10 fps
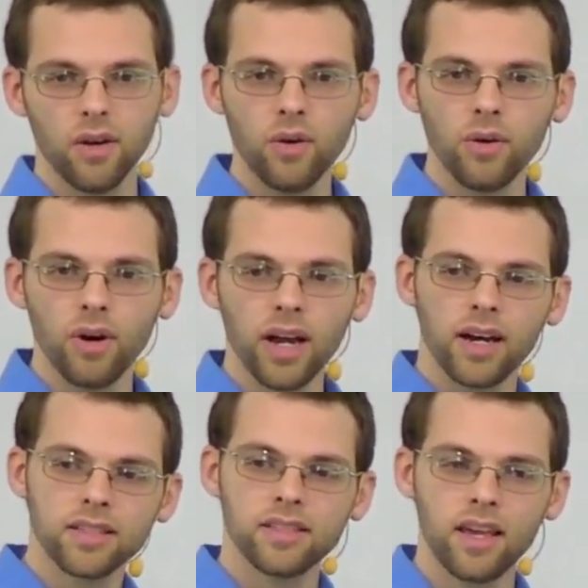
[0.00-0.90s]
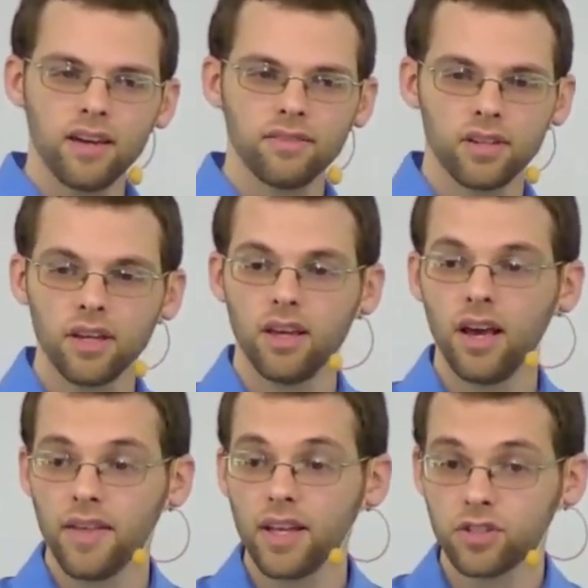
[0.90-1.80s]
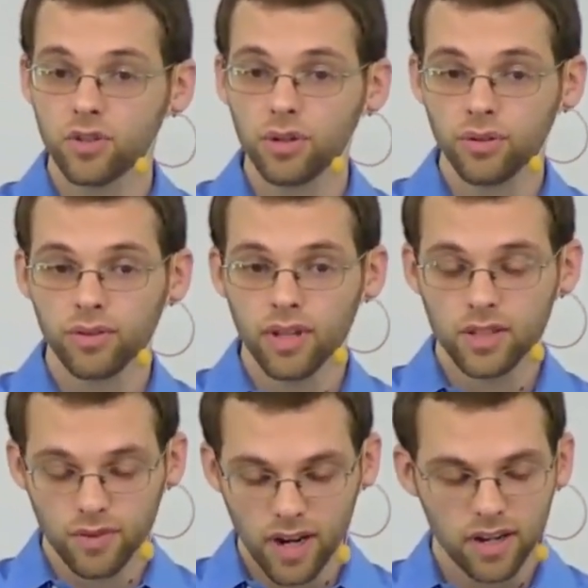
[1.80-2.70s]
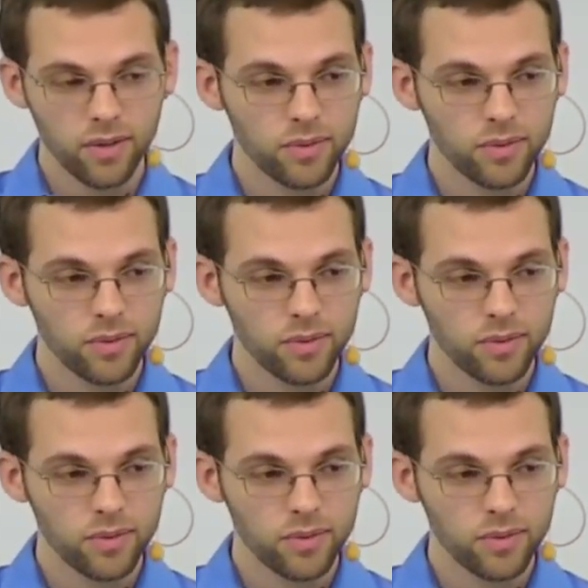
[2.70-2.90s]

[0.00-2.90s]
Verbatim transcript: oh, I got saved. And that's true, that's right.